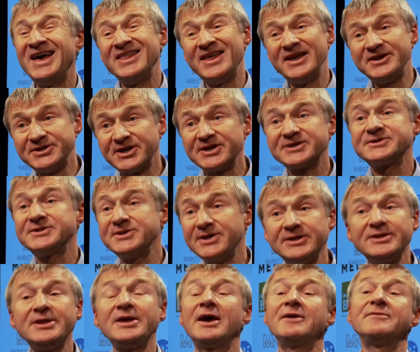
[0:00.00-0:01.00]
They just
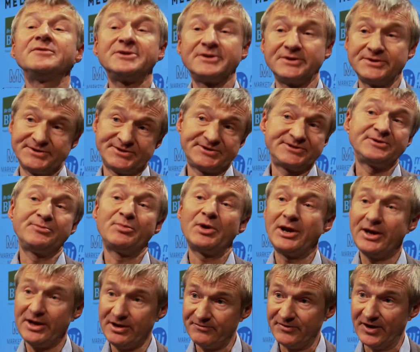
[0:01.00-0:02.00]
need the evidence to
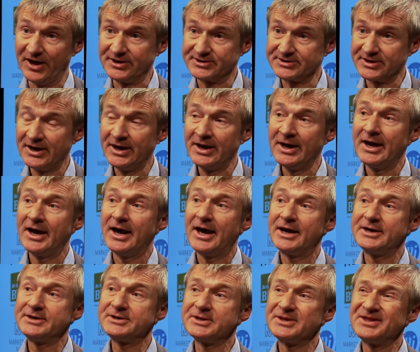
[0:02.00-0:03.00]
believe it.
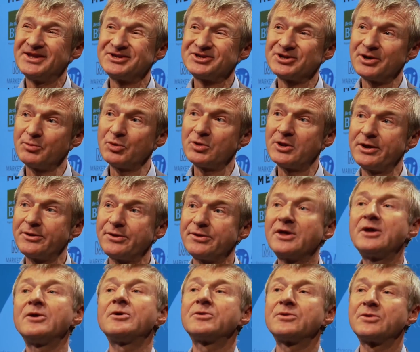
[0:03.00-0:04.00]
And the trouble I
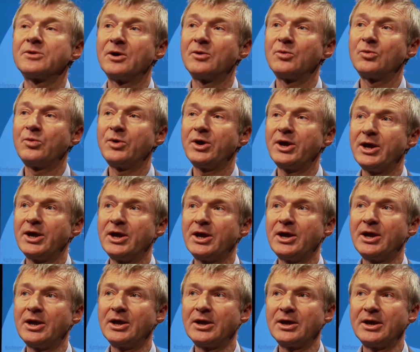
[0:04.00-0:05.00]
think that
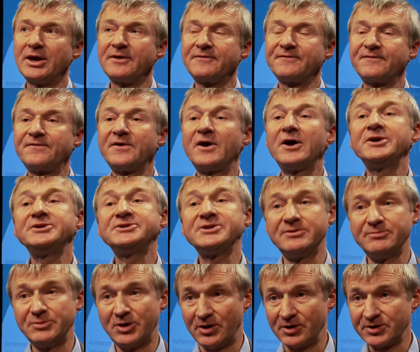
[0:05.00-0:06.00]
we find
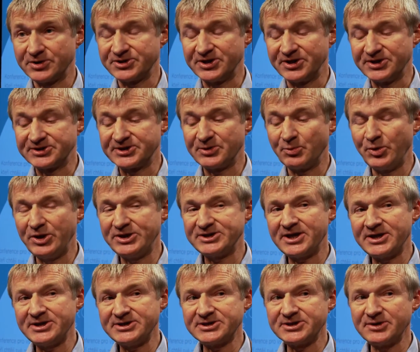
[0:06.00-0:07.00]
in marketing is that we
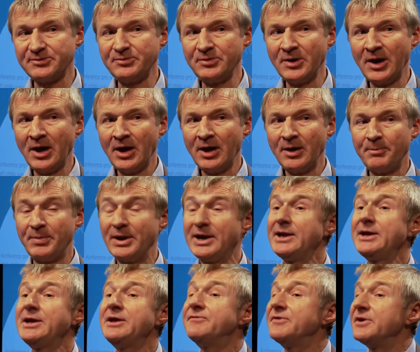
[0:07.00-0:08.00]
tend to
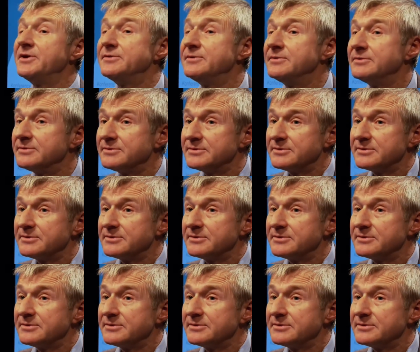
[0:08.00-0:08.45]
believe in